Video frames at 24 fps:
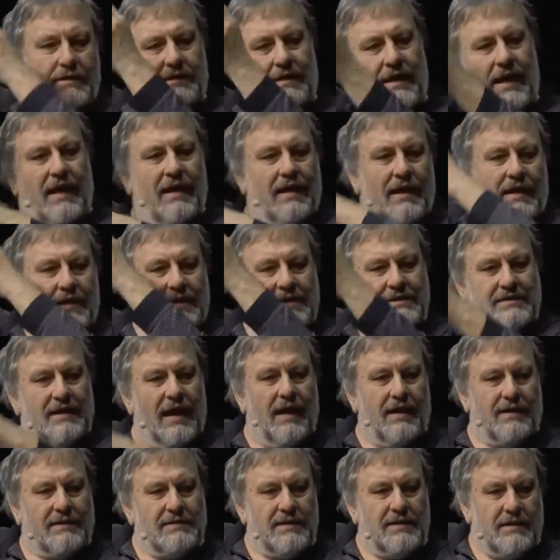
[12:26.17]

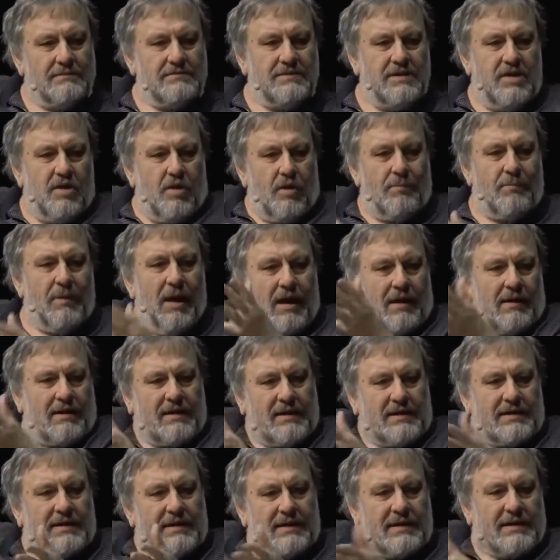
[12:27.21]
egalitarian,
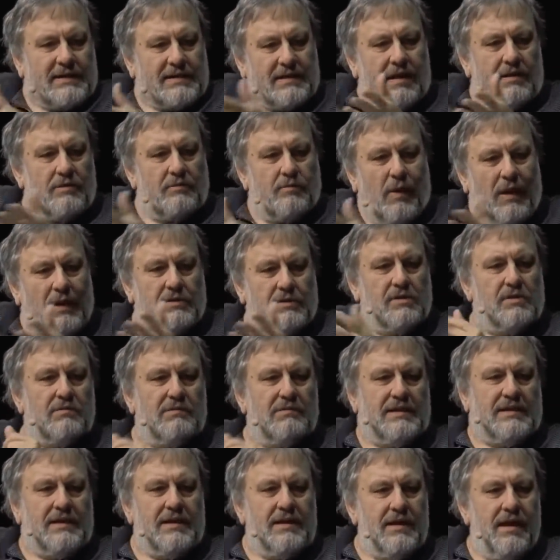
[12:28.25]
neo-Marxists, and where do you
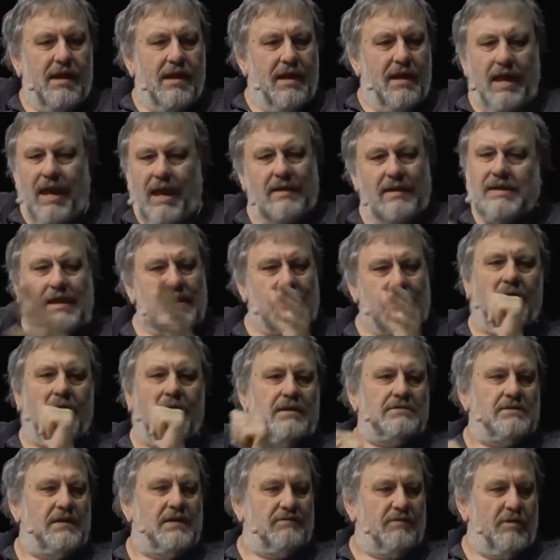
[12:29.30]
see any kind
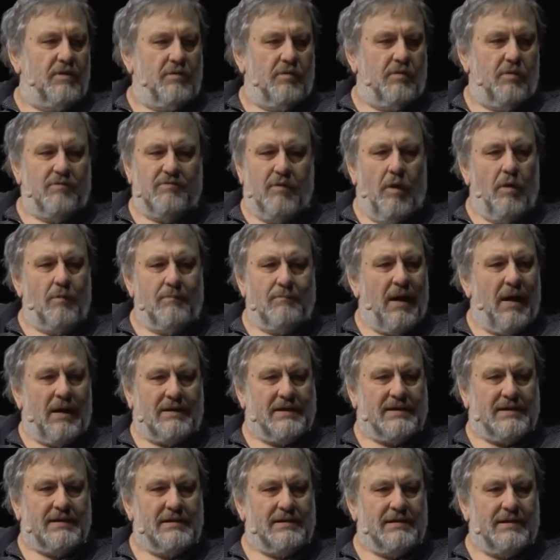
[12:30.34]
even of
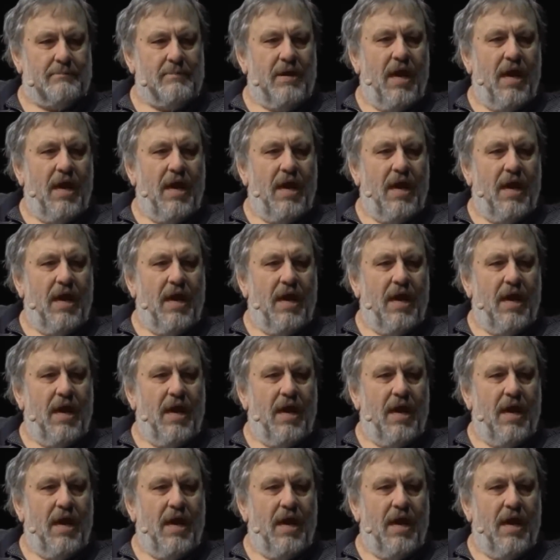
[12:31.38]
Marxism?